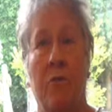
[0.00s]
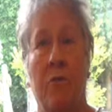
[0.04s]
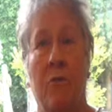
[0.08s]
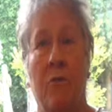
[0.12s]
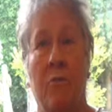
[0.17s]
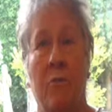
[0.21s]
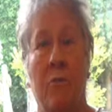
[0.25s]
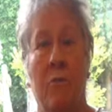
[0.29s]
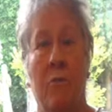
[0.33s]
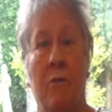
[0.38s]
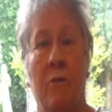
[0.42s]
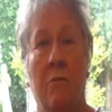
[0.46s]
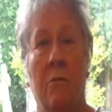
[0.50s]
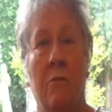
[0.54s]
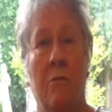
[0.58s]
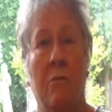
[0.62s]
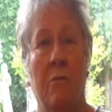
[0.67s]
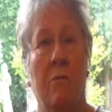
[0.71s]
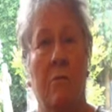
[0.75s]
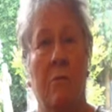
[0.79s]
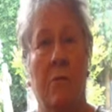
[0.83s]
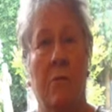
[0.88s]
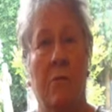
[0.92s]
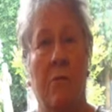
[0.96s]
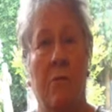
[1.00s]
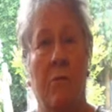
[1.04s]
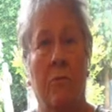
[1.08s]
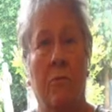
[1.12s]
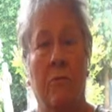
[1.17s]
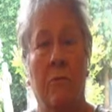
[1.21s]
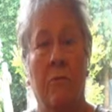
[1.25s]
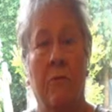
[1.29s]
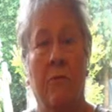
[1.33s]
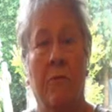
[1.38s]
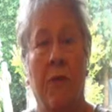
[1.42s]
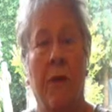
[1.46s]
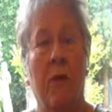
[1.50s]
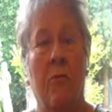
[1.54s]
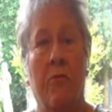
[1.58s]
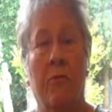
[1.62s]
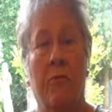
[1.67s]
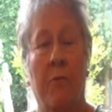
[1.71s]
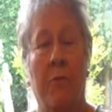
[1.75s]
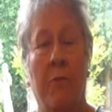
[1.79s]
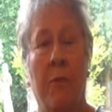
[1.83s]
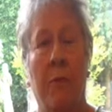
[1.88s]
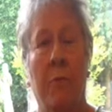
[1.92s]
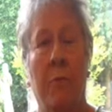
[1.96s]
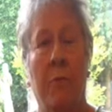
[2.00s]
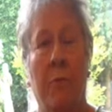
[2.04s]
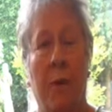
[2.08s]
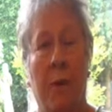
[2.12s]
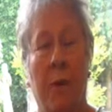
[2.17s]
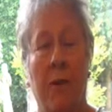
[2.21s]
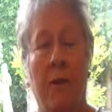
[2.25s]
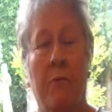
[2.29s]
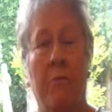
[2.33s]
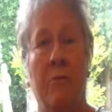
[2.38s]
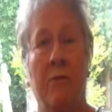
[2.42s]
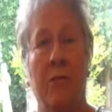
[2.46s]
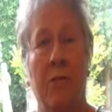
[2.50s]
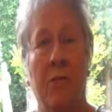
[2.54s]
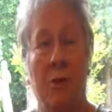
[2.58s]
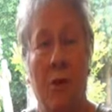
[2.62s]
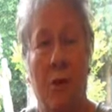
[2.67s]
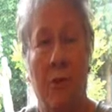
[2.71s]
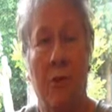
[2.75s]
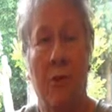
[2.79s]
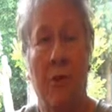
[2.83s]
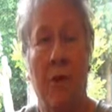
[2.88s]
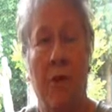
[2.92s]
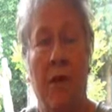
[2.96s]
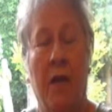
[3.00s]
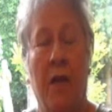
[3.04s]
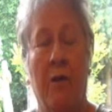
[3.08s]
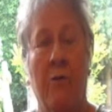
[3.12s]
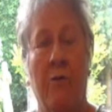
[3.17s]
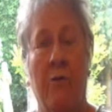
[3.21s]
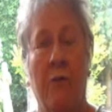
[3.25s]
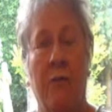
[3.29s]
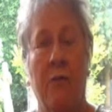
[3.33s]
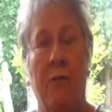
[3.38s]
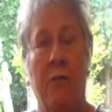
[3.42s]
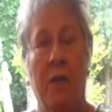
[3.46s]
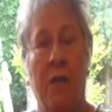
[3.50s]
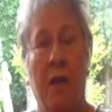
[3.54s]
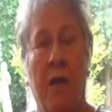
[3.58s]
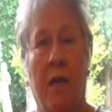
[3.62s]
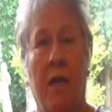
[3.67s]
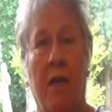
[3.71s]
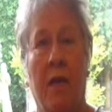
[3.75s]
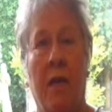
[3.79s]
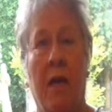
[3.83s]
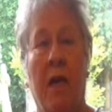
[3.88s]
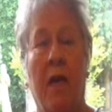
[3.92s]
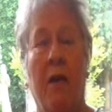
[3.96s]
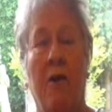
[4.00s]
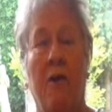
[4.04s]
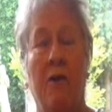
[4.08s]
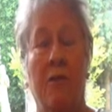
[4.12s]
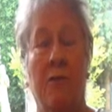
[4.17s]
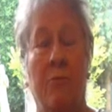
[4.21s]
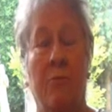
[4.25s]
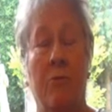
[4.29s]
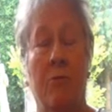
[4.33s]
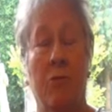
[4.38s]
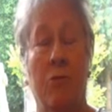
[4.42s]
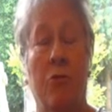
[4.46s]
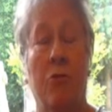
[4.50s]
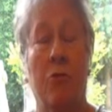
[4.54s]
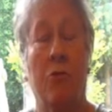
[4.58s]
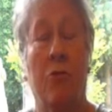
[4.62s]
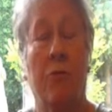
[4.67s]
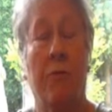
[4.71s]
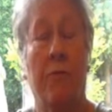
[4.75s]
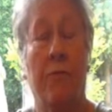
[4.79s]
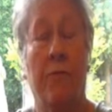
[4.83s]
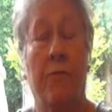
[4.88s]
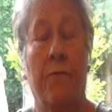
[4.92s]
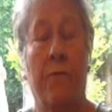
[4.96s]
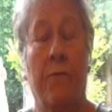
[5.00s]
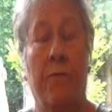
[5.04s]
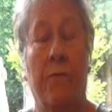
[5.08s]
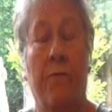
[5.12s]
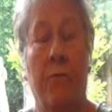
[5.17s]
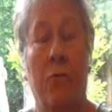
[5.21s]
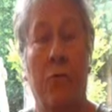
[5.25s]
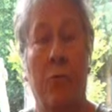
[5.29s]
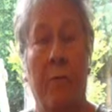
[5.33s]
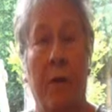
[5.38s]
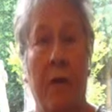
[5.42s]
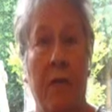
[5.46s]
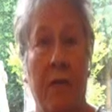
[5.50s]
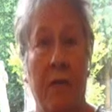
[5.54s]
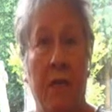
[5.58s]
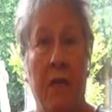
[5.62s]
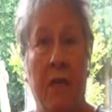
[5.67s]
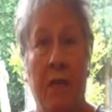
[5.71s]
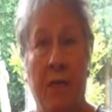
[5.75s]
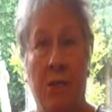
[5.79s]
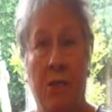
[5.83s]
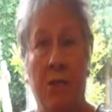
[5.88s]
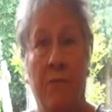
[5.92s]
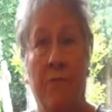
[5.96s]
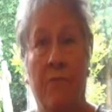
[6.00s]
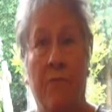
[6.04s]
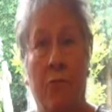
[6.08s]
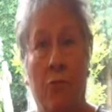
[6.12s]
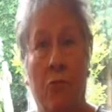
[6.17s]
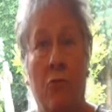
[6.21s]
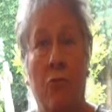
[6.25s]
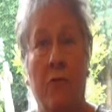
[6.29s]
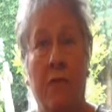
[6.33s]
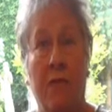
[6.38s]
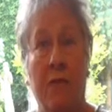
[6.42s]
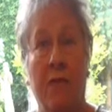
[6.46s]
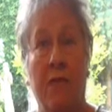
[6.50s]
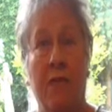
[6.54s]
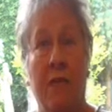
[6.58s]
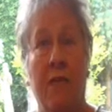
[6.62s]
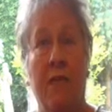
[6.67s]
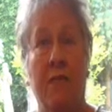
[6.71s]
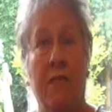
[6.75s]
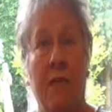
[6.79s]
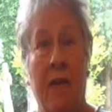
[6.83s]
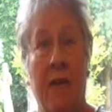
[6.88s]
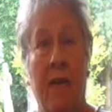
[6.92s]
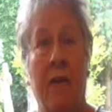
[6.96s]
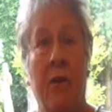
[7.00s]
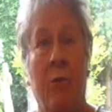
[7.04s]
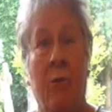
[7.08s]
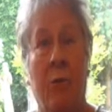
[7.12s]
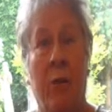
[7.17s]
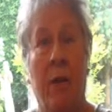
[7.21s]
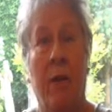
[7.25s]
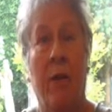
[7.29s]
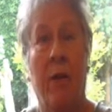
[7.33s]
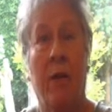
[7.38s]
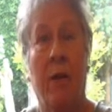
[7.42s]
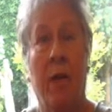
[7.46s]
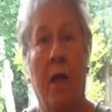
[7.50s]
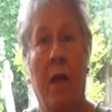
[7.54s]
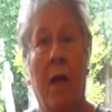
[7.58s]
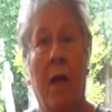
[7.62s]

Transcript: you know, felt for me, but there was nothing I could take because I was on full medication for all these things anyway.